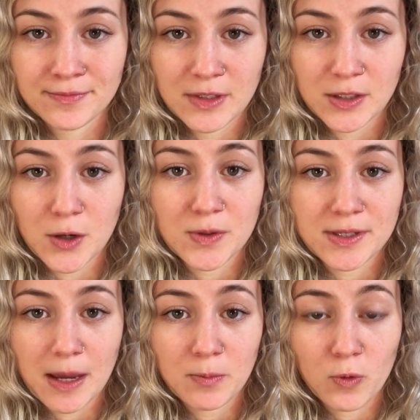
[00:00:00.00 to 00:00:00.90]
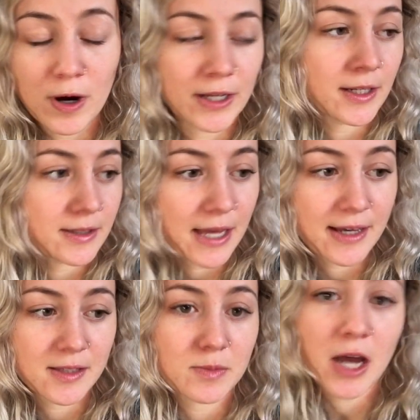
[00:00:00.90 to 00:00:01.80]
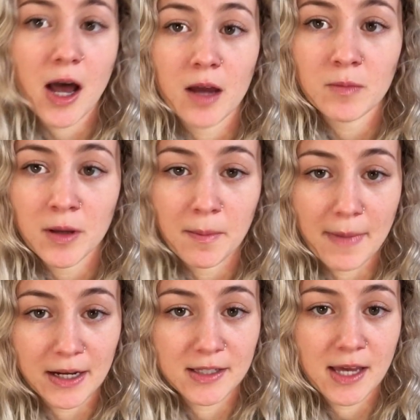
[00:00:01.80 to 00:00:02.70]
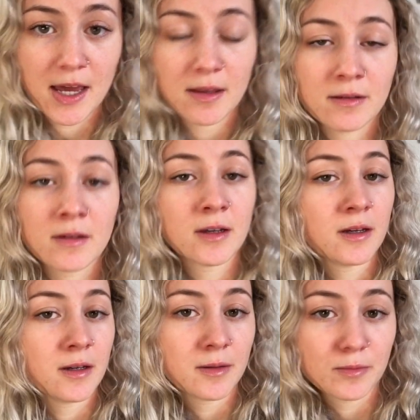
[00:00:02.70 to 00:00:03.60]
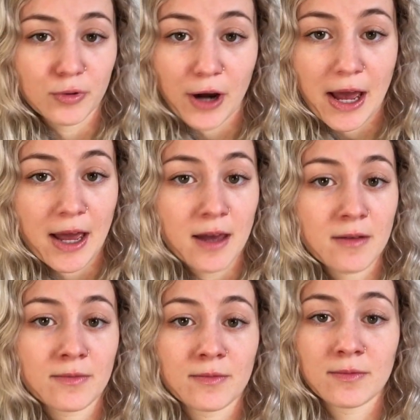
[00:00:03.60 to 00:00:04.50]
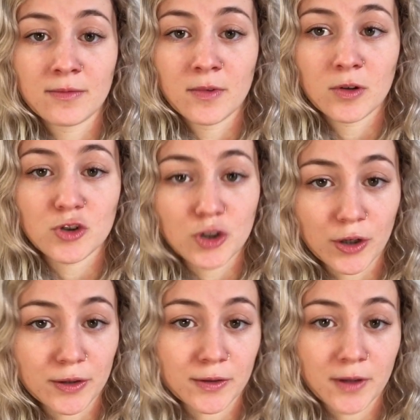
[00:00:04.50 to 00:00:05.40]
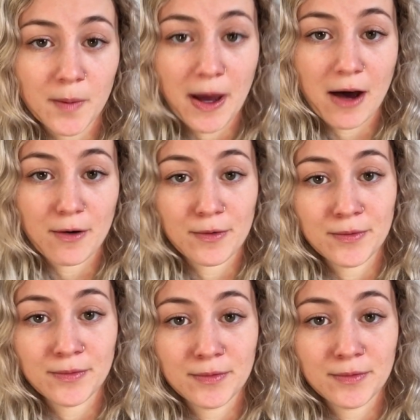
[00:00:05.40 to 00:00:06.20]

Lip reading: So step one, take some time, meditate, pray, journal about